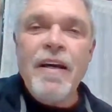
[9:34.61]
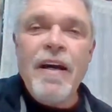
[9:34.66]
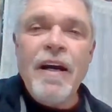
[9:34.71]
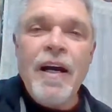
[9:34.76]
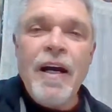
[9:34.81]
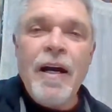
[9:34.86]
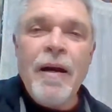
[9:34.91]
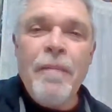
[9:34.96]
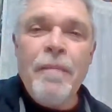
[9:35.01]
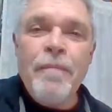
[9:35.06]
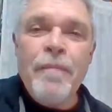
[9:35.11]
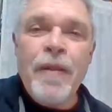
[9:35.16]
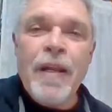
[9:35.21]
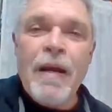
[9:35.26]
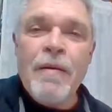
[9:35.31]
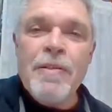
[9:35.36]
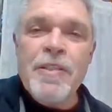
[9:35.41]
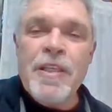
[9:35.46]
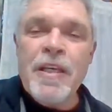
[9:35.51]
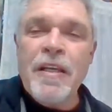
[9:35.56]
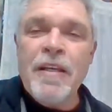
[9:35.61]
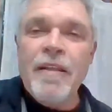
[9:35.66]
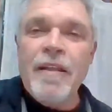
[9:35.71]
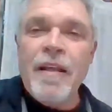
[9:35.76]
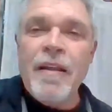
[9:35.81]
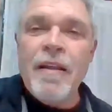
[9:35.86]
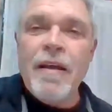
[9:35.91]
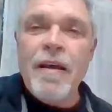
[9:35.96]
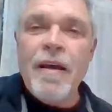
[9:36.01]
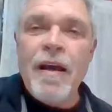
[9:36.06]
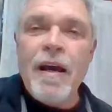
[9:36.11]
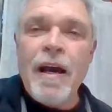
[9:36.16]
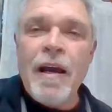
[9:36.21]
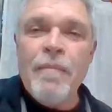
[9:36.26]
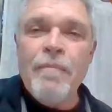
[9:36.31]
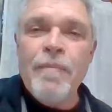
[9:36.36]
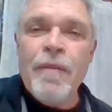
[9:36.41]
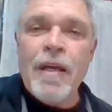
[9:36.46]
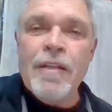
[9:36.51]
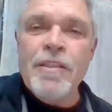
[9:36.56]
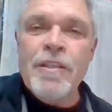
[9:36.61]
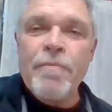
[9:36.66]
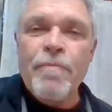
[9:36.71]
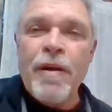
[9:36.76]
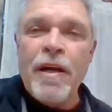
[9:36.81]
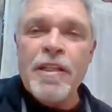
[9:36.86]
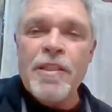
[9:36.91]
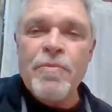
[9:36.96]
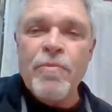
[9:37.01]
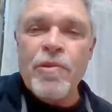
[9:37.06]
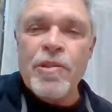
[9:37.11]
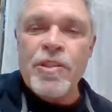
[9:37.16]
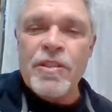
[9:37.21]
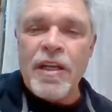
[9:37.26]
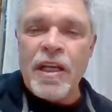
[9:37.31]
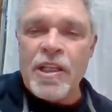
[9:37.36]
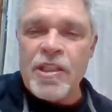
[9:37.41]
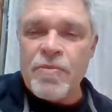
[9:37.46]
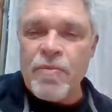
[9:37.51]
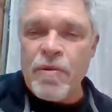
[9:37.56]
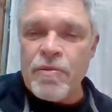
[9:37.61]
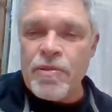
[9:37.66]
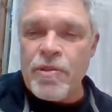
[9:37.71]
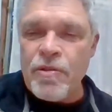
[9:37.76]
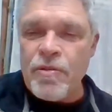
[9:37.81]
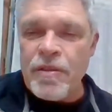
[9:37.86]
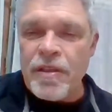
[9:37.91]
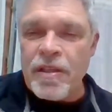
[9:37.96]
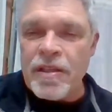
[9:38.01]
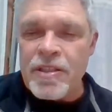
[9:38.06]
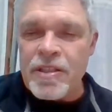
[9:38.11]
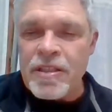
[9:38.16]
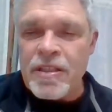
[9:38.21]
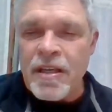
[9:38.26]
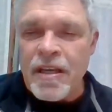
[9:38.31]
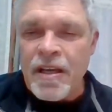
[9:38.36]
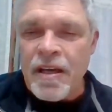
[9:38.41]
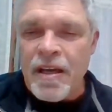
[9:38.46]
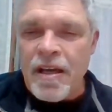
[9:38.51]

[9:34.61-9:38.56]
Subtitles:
and I was thinking that I'm not surprised more states won't do this.